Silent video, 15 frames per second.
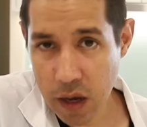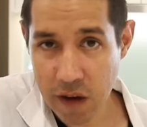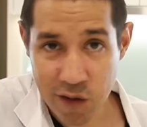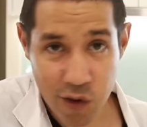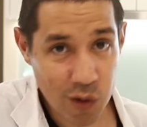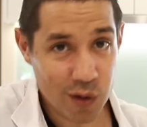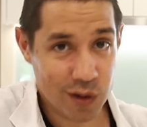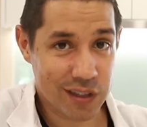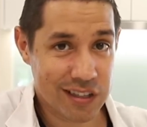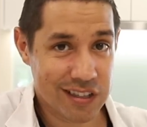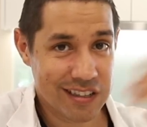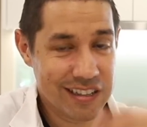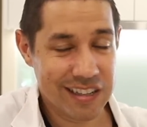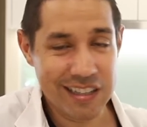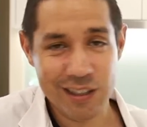Of course,
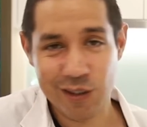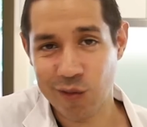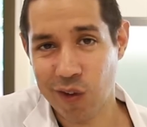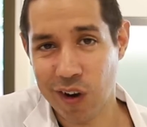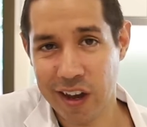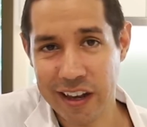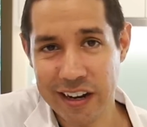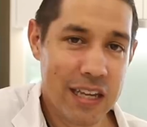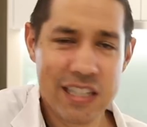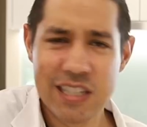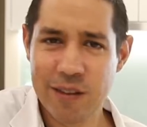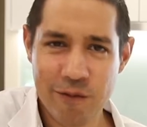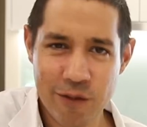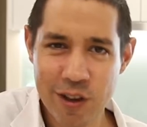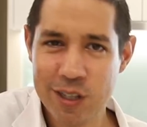it's Orion.
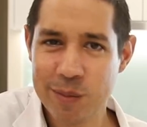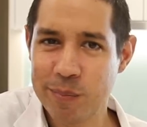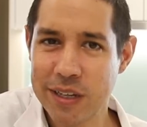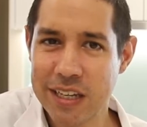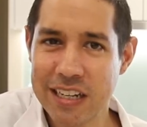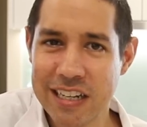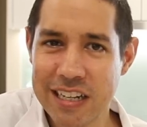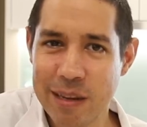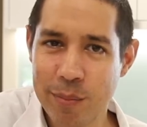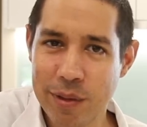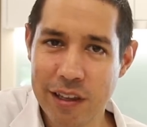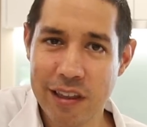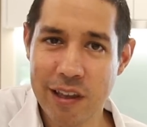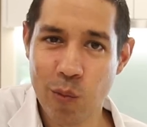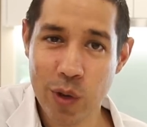It's the first beginner
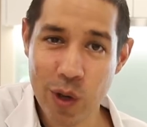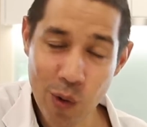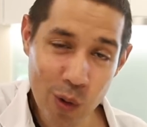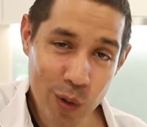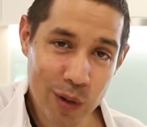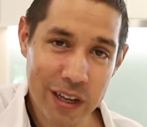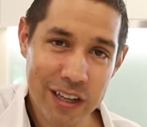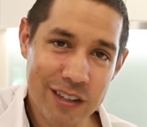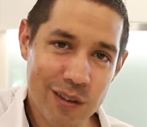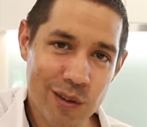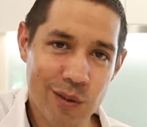nebula that we all head